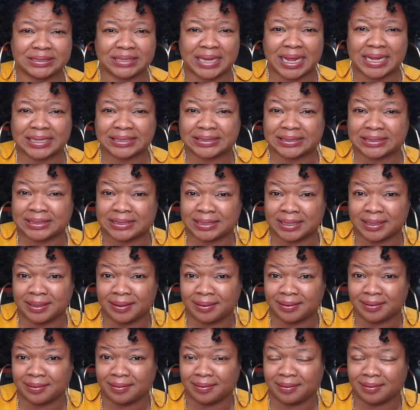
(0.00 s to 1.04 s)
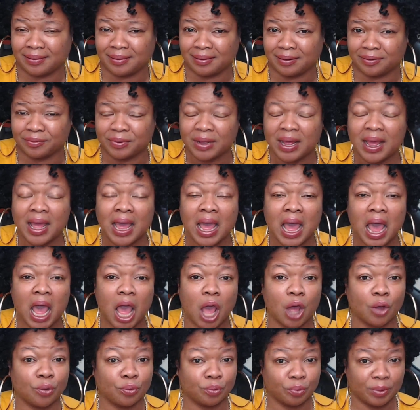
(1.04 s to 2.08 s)
like, damn.
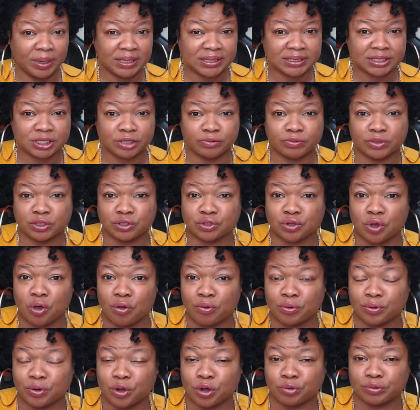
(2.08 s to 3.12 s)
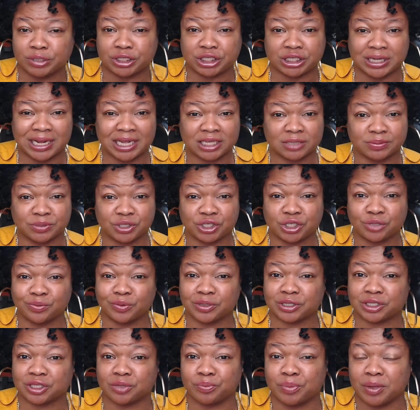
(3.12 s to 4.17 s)
And we see what's going on with Jazmin. She
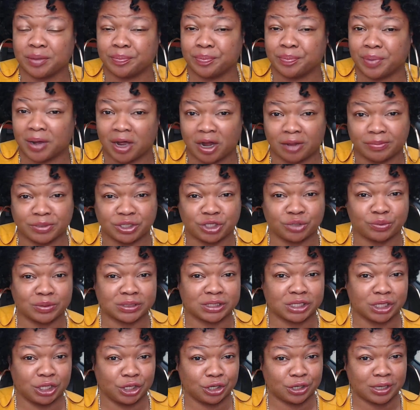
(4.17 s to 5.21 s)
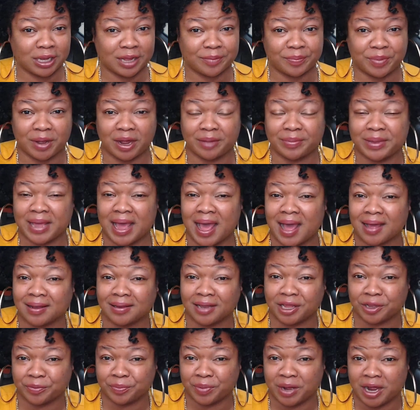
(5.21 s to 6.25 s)
wants to be Barbie. She wants to look like Barbie, act
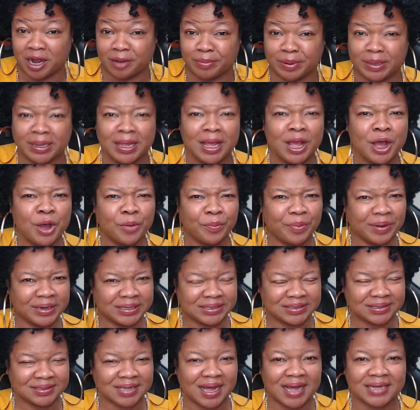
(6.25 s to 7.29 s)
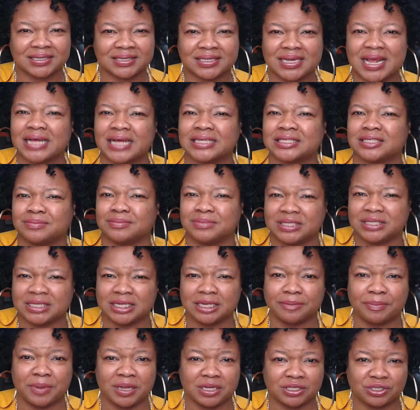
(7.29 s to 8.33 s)
like Barbie, but inside she has some
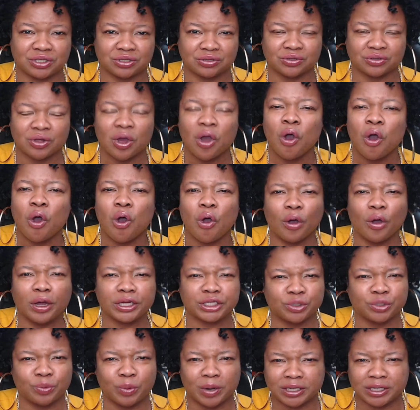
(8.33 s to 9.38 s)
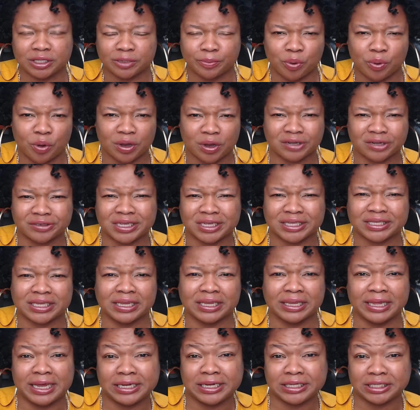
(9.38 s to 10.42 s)
deep issues. Or she wanted to point out that the
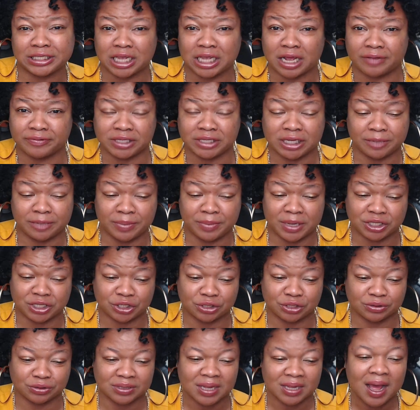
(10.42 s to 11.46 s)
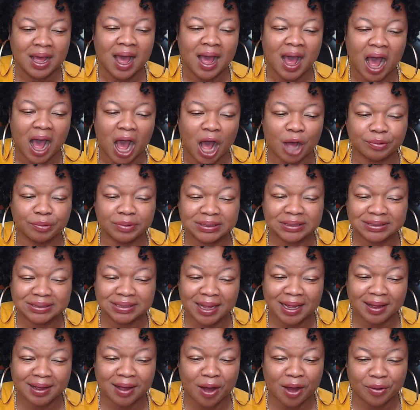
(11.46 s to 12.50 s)
ladies have deep issues. I was
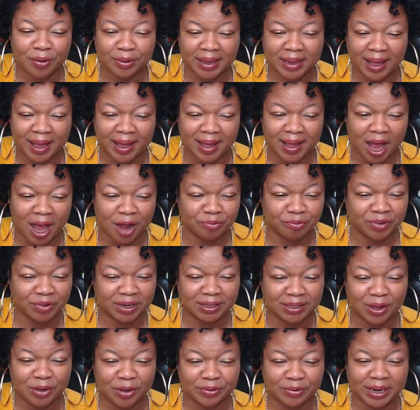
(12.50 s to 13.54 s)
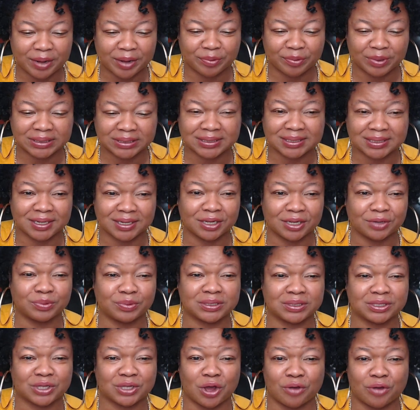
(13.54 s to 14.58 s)
like, okay, I'm reloaded. What's good?
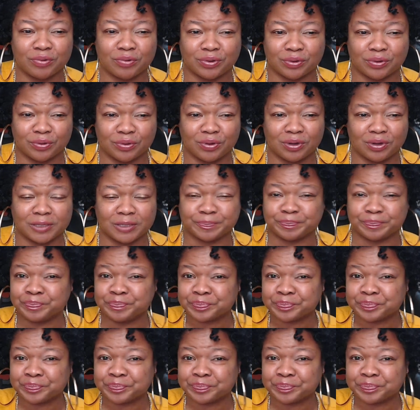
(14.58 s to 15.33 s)
What's going on?